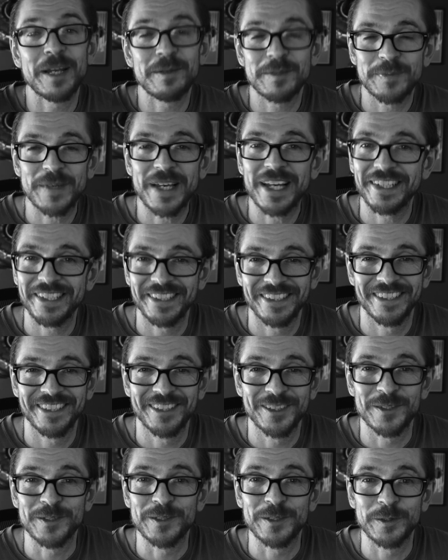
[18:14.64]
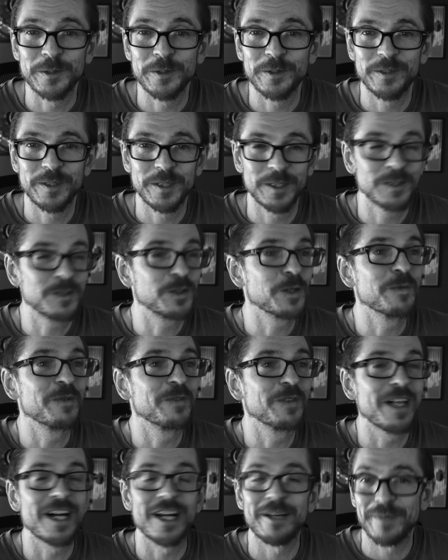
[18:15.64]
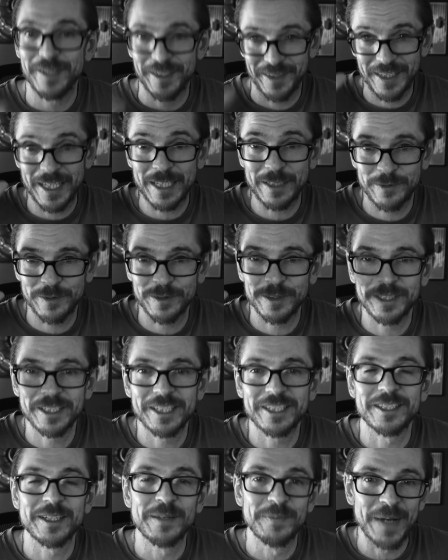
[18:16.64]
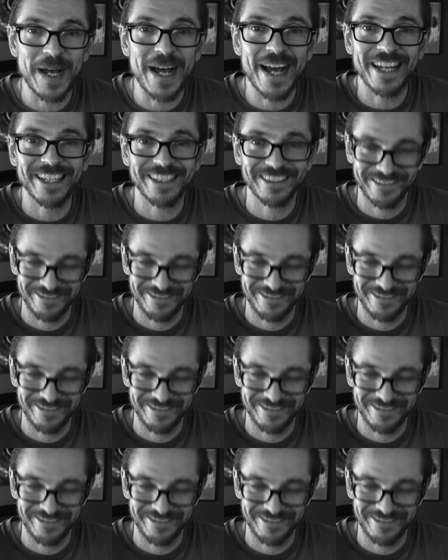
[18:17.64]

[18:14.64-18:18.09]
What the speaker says: name's Matt. This is the Tomb of Lime. Thanks for listening. Bye.